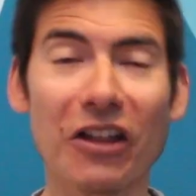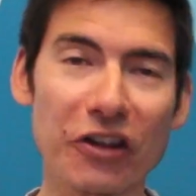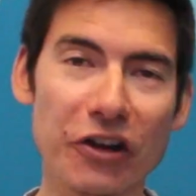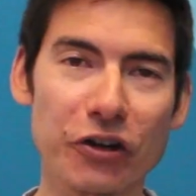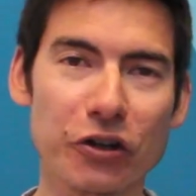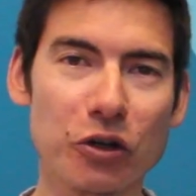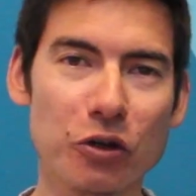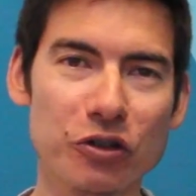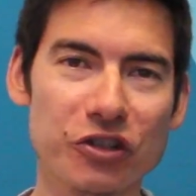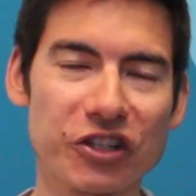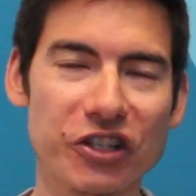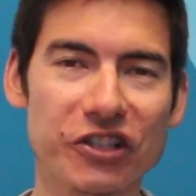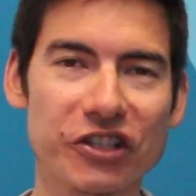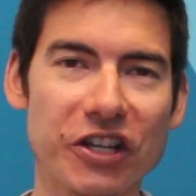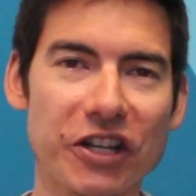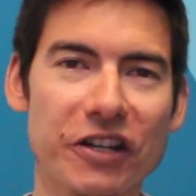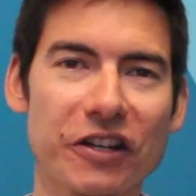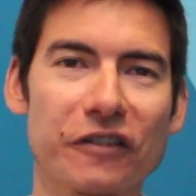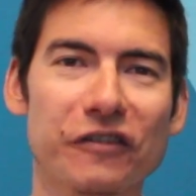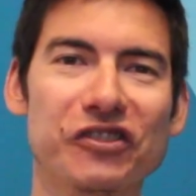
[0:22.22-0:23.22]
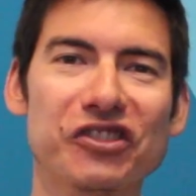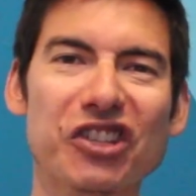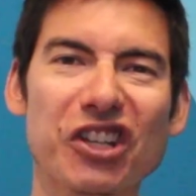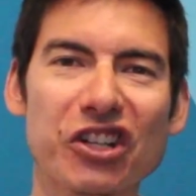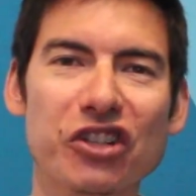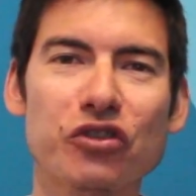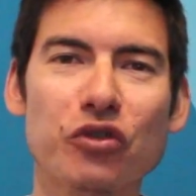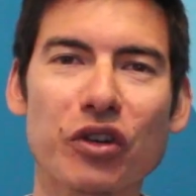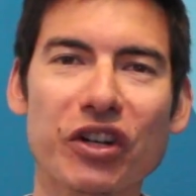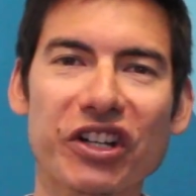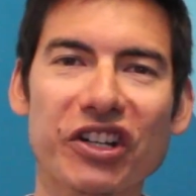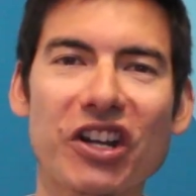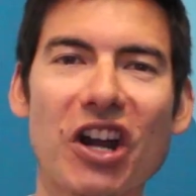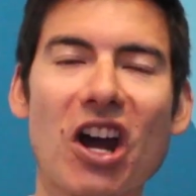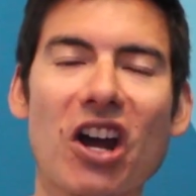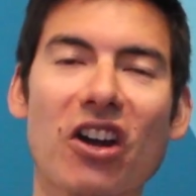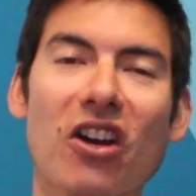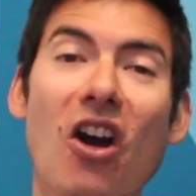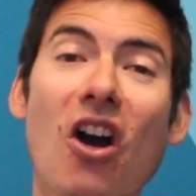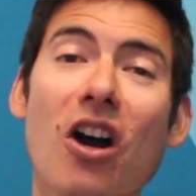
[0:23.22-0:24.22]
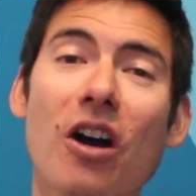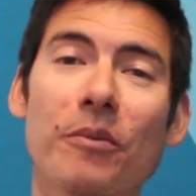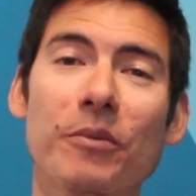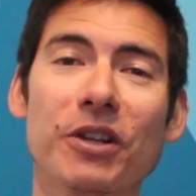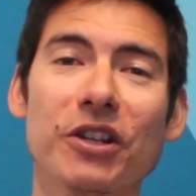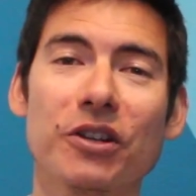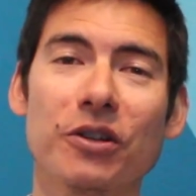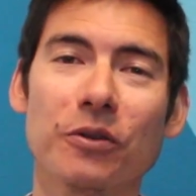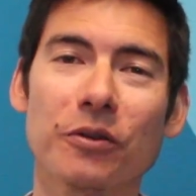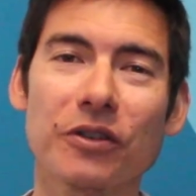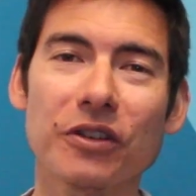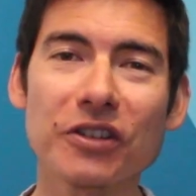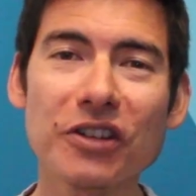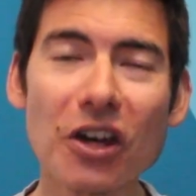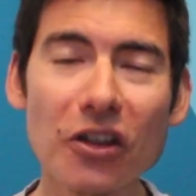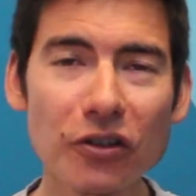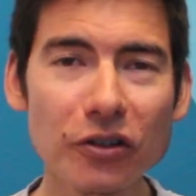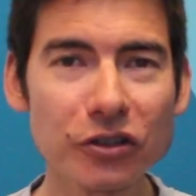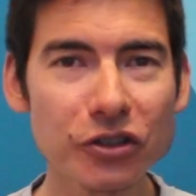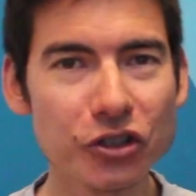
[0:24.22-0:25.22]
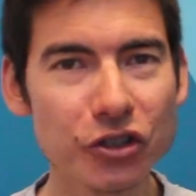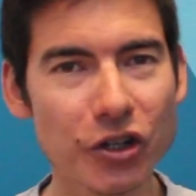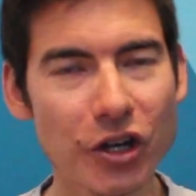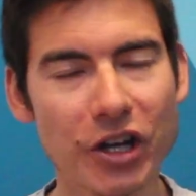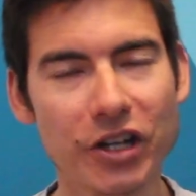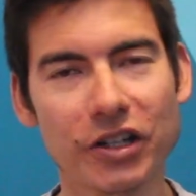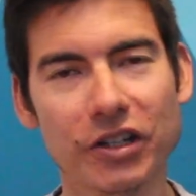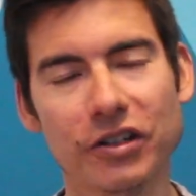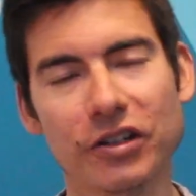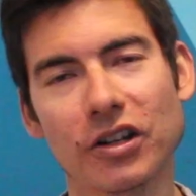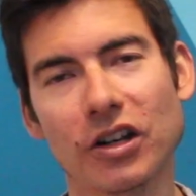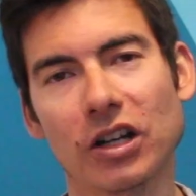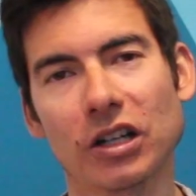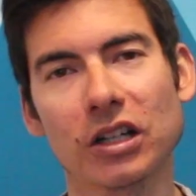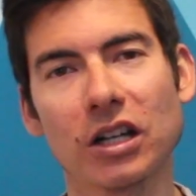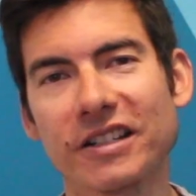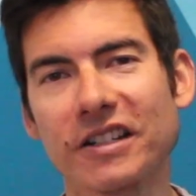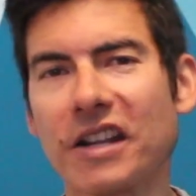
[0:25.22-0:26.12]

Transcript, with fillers: player, Coach Sage Canaday, sagerunning.com here with another training talk.